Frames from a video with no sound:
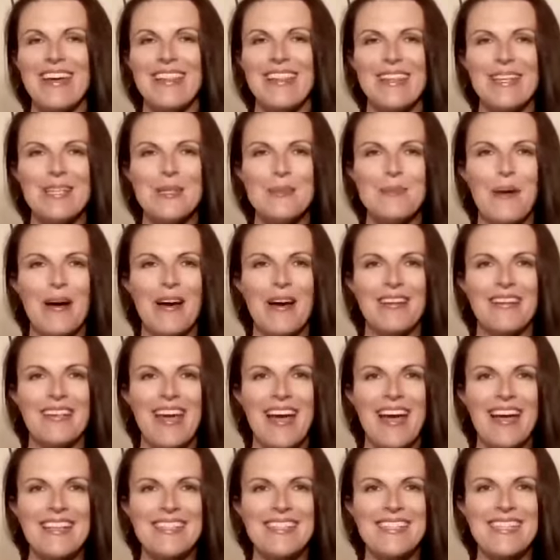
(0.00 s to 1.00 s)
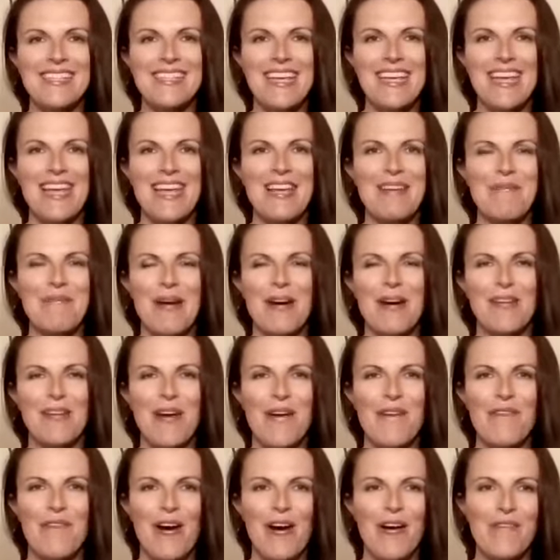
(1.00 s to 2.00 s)
This podcast came out
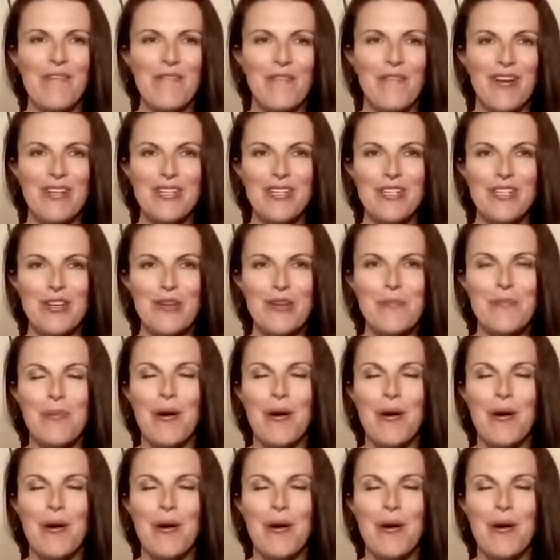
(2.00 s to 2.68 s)
of our friendship,